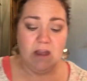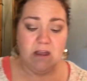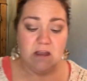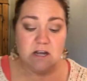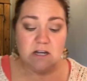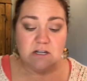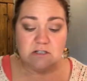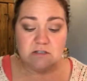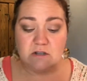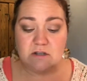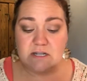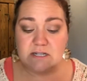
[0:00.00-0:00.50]

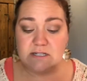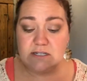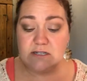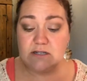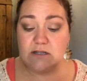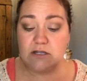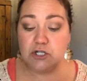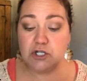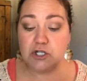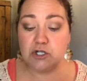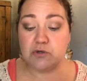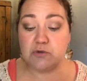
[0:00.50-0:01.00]
So this is
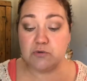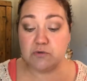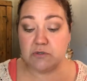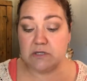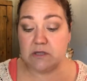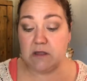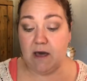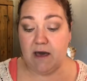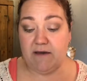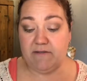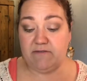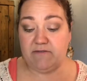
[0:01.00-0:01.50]
the True
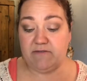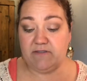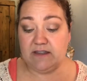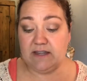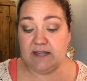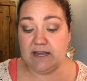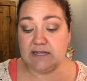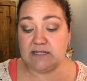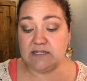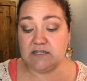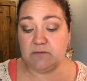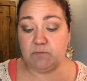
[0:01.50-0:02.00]
Love.
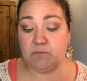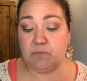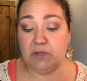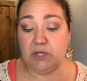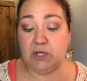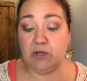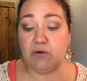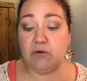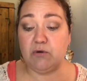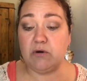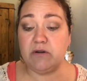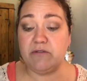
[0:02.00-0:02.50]
It's
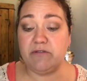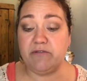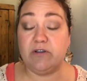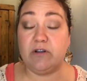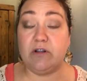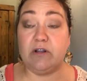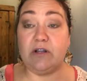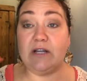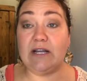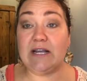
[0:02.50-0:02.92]
beautiful.